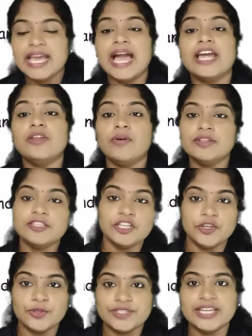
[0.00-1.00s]
and also
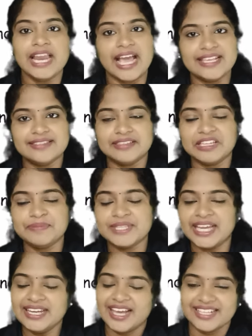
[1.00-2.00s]
used in ice creams
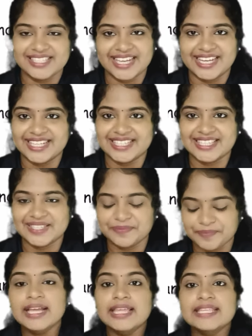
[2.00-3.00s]
and jellies.
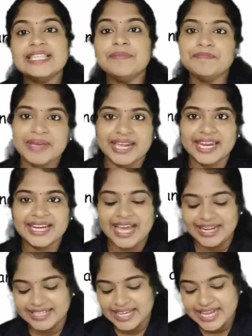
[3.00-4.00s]
Some marine
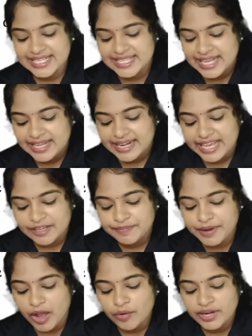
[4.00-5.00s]
algae like
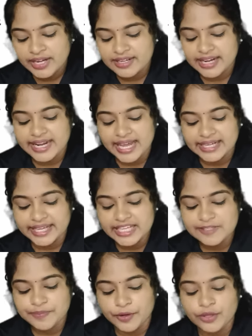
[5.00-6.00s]
brown and red algae
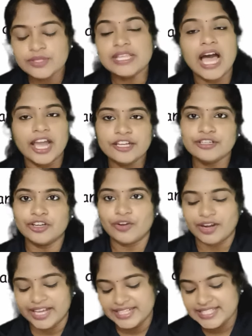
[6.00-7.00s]
produce
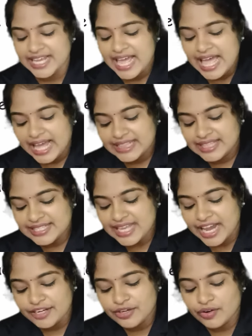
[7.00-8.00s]
hydrocolloids, and these
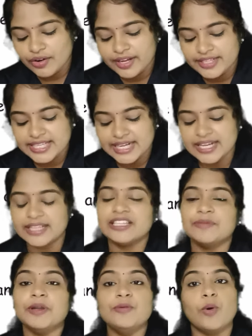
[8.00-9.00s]
hydrocolloids are
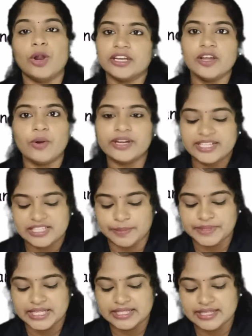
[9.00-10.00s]
nothing but water holding
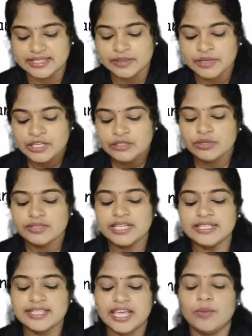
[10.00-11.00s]
substances. So
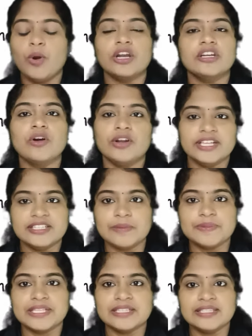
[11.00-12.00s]
since they are water holding
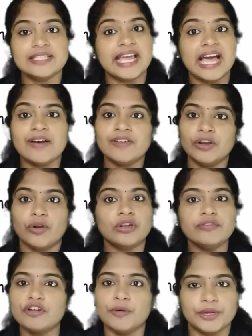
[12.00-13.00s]
substances, they have a lot
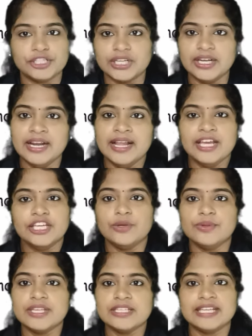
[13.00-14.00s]
of commercial
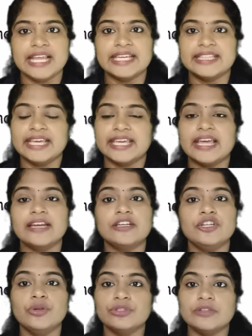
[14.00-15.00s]
uses, like they are
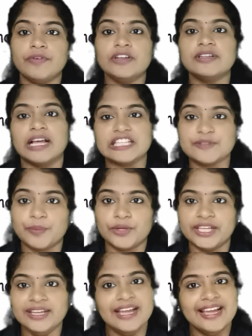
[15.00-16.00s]
used for
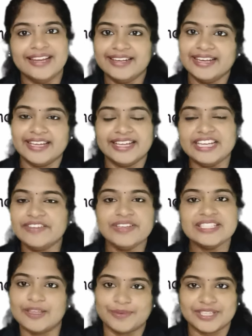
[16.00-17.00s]
transporting living
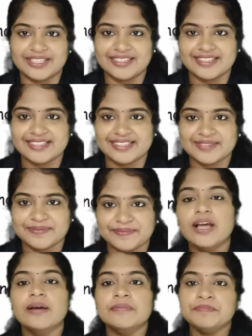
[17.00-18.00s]
substances.
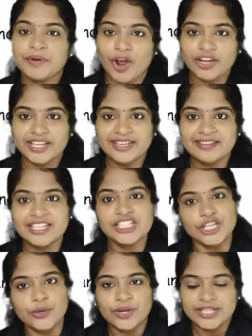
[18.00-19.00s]

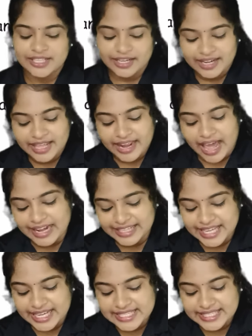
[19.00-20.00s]
Protein-rich unicellular
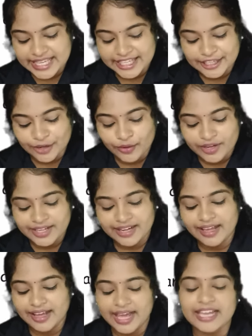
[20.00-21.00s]
algae like
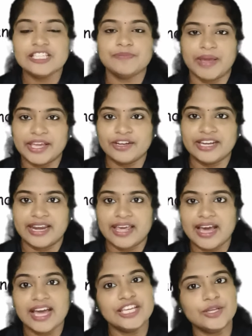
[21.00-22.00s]
Chlorella and
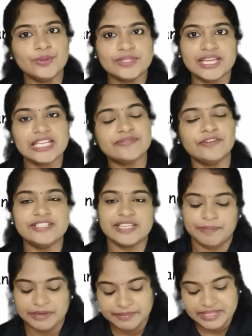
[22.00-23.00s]
Spirulina are used as food
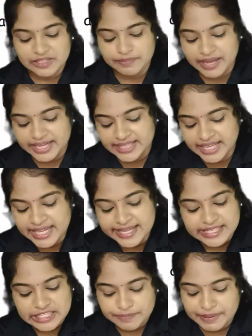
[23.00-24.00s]
supplements by the
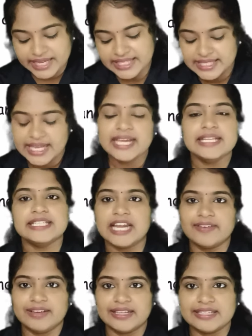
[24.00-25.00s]
space
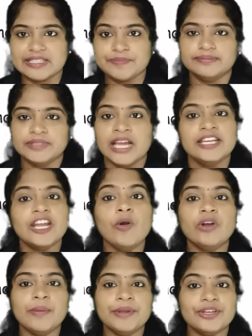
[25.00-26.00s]
travelers. Now
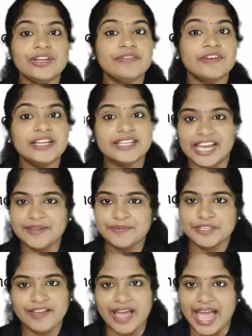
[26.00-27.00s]
coming to different types
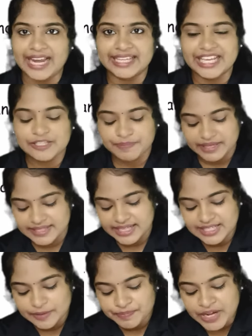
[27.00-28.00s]
of algae
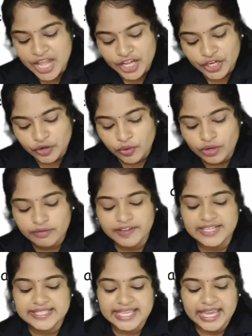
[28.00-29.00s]
present.
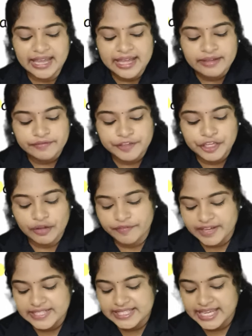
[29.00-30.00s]
Chlorophyceae,
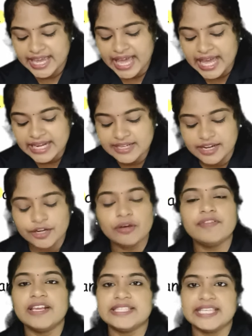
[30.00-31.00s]
Phaeophyceae and
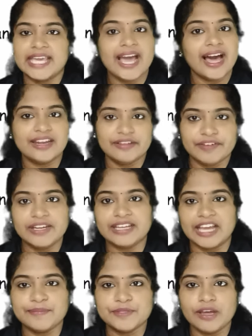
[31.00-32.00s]
Rhodophyceae are different
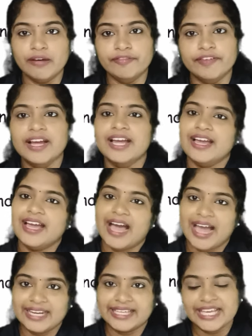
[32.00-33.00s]
types of
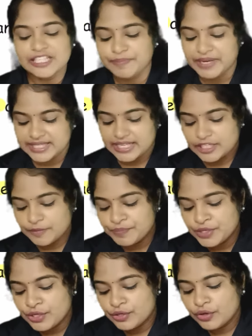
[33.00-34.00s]
algae present.
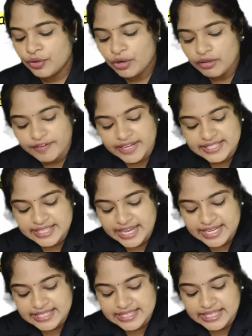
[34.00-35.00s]
Chlorophyceae
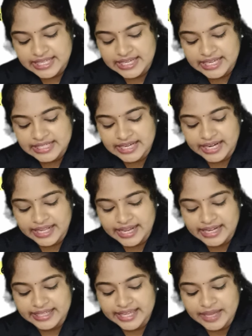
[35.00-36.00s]
is the green color
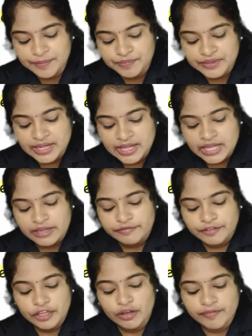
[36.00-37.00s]
algae,
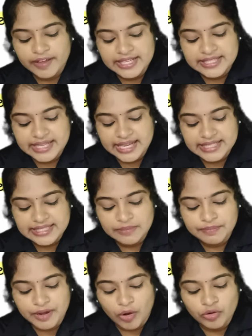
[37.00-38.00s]
Phaeophyceae is the
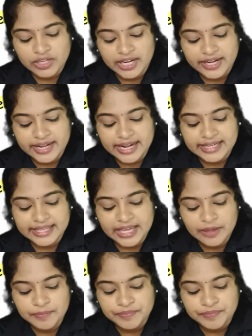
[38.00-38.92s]
brown color algae